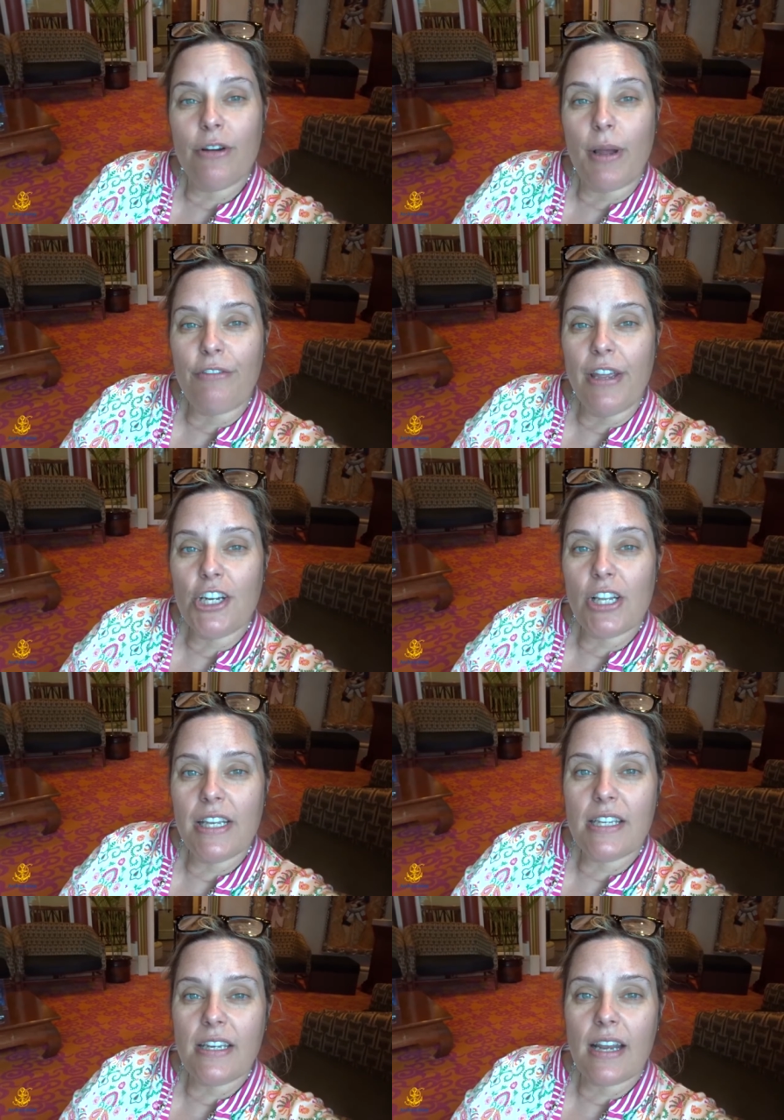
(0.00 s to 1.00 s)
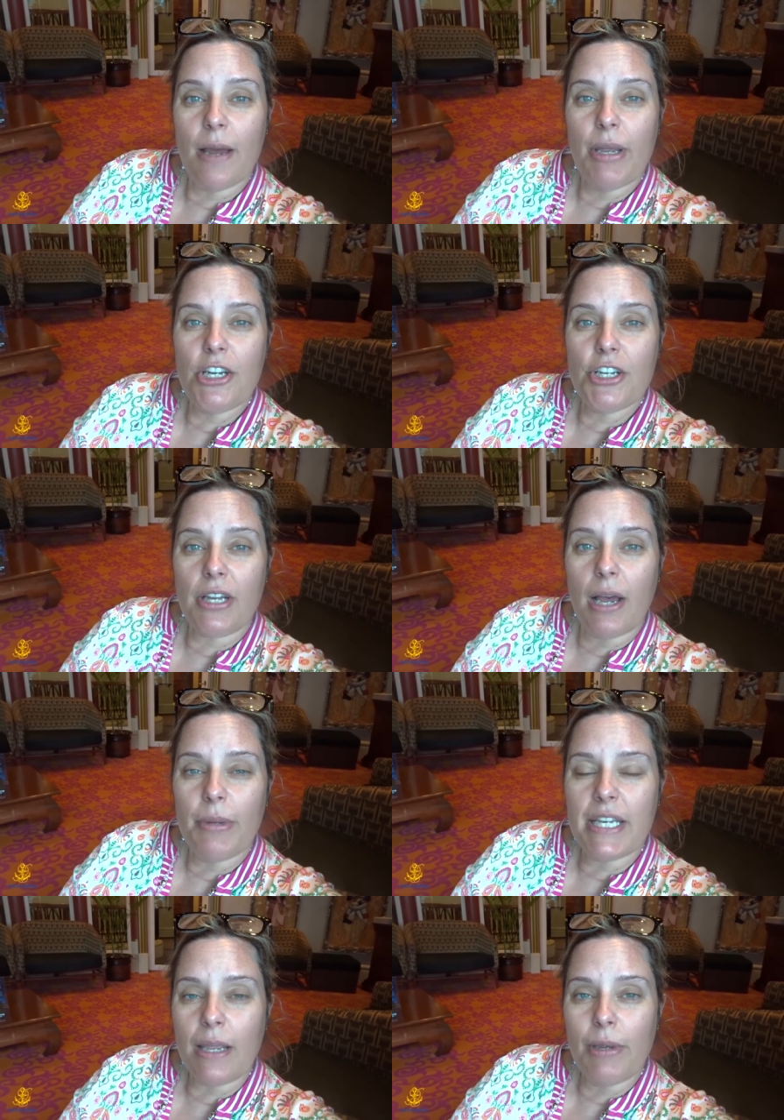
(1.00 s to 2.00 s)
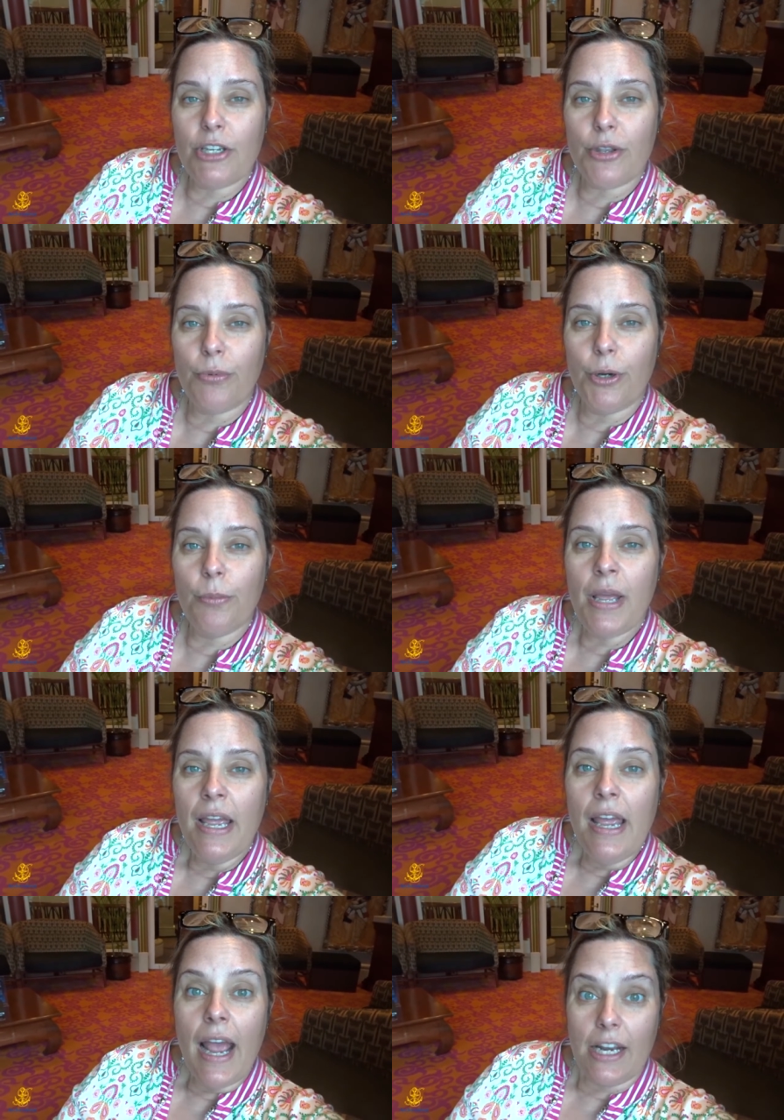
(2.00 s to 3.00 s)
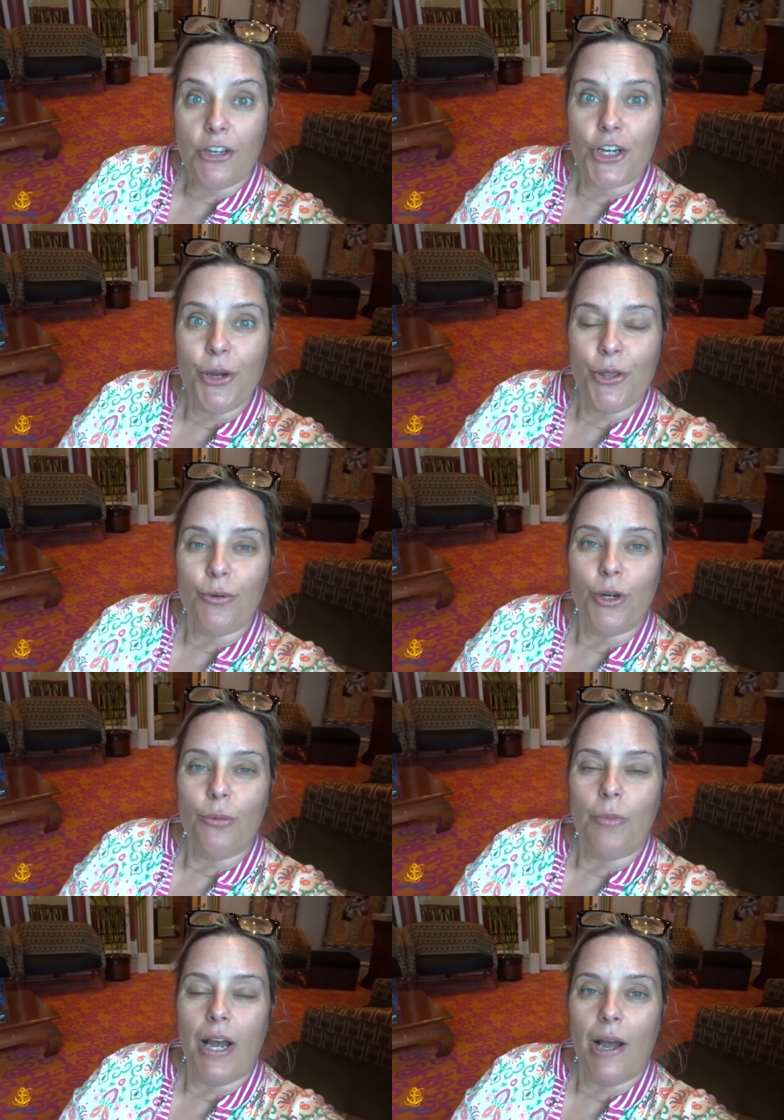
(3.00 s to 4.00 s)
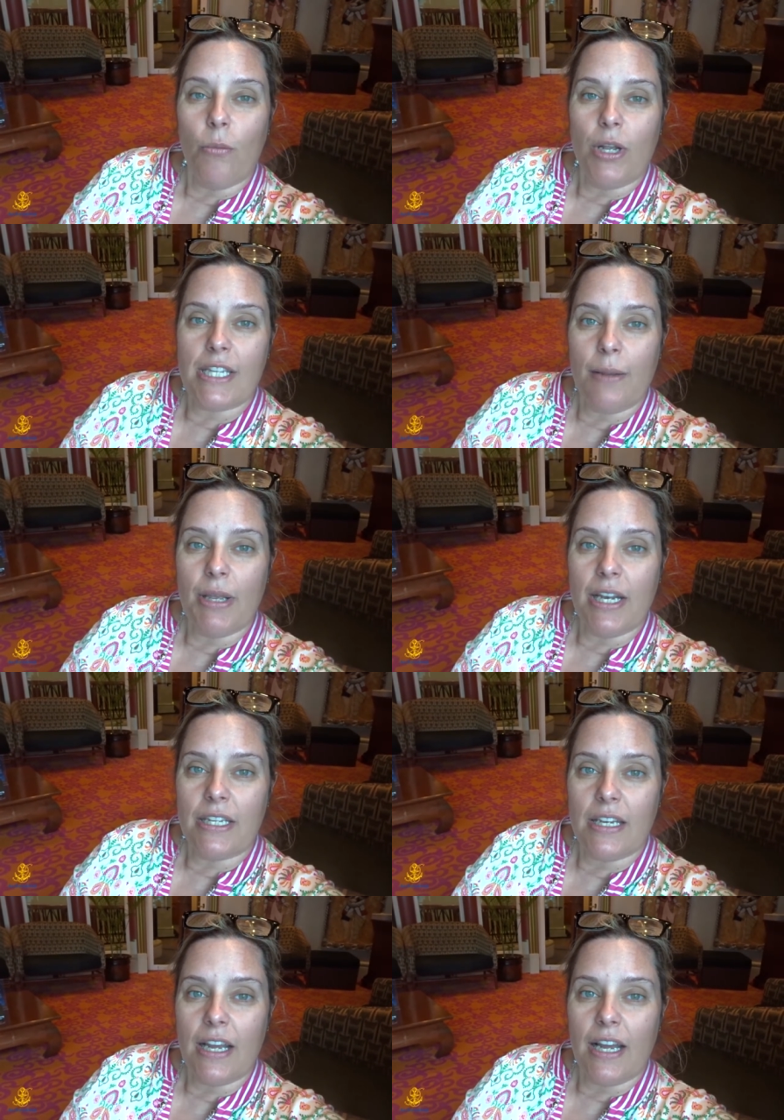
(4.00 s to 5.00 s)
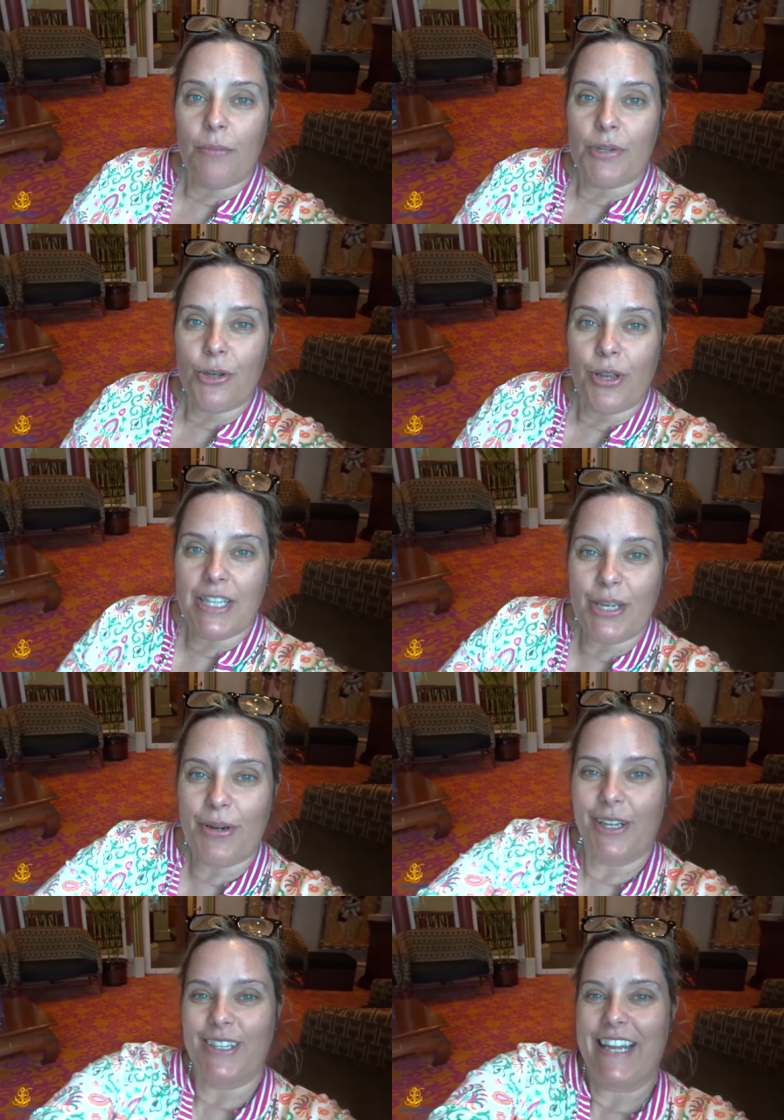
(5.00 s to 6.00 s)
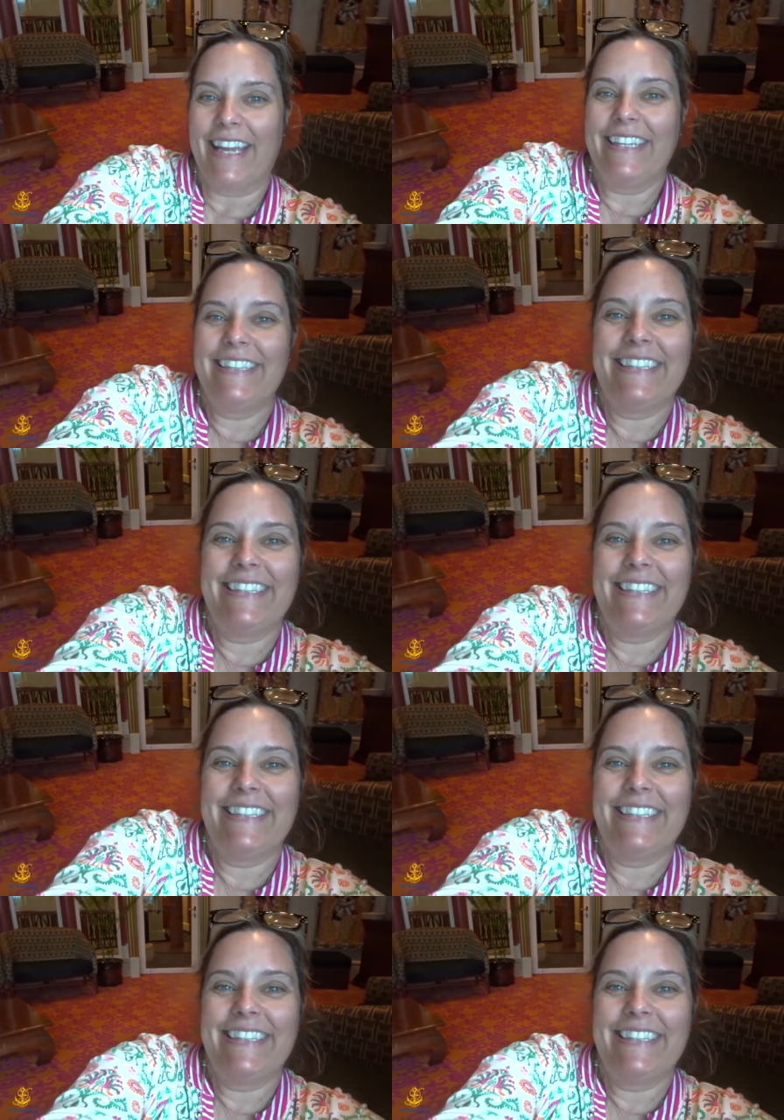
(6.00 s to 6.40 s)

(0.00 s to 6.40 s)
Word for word: for my facialist to come in. She'll come and take me into the room and I'll show you the room uh, once I'm in it um, so you can see what it looks like.